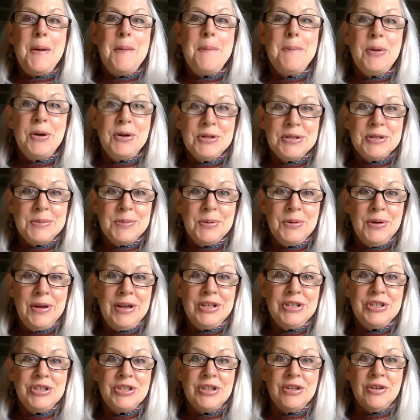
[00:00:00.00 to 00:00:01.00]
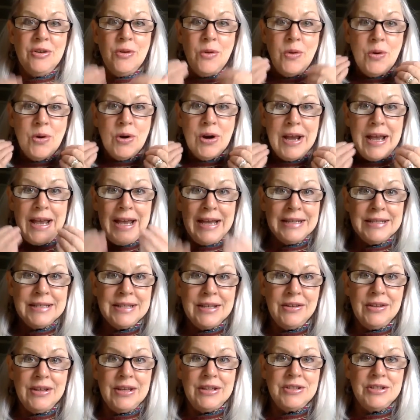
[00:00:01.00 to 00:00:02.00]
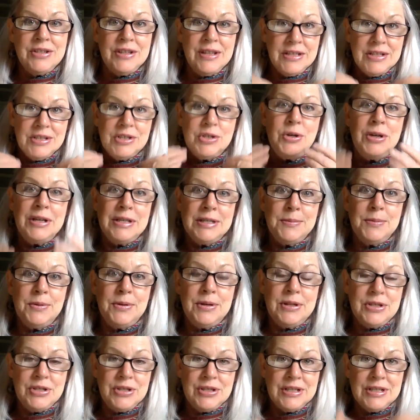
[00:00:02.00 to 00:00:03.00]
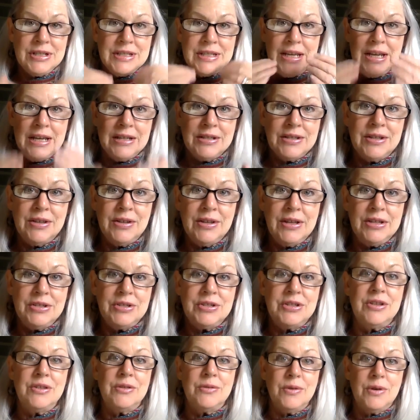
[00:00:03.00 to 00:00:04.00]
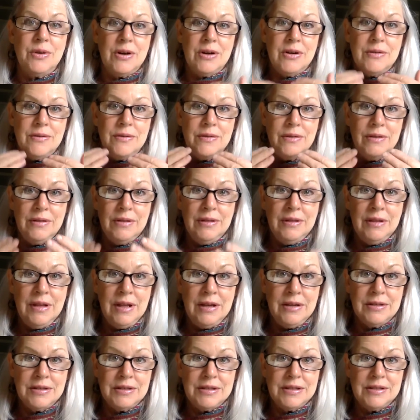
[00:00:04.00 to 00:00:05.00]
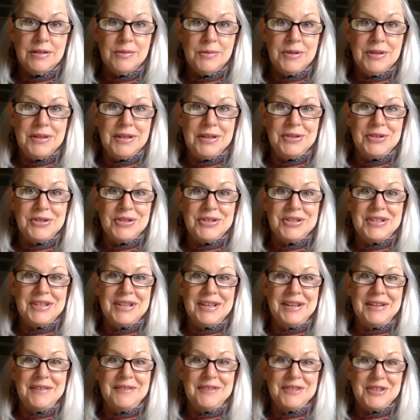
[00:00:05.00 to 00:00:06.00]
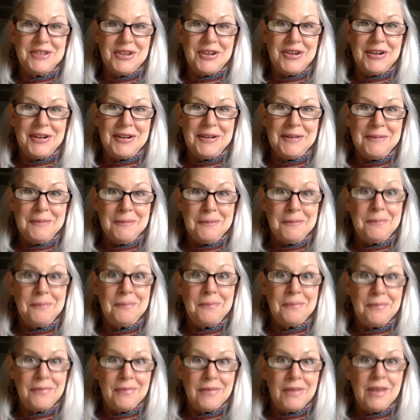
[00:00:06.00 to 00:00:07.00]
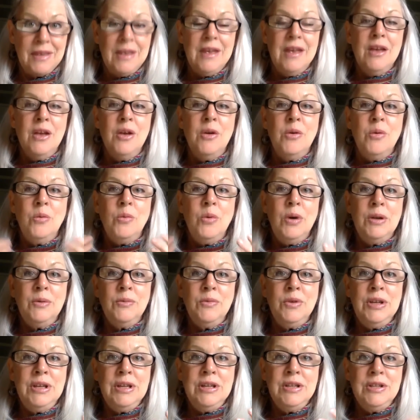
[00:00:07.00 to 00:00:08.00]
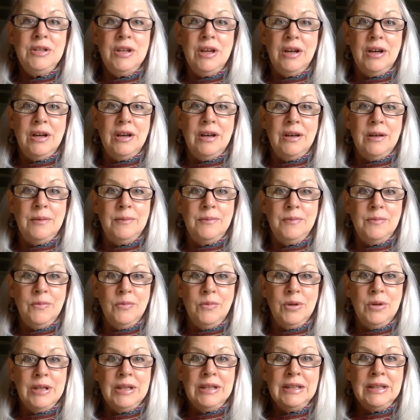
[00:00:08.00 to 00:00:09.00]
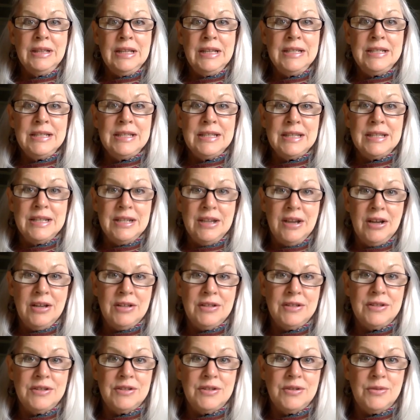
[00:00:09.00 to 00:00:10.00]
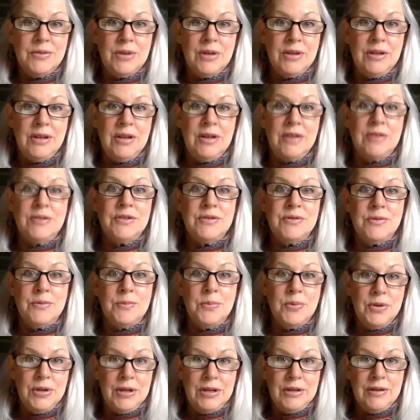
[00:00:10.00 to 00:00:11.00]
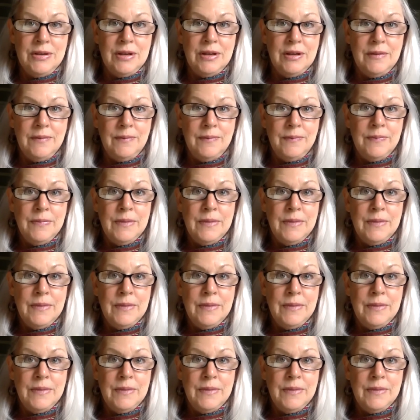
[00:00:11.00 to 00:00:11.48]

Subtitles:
Perspiration or exhalation, that's transpiration, is the exhalation through our lungs, is what they just said, sorry. When we release the toxins through our lungs through breathing,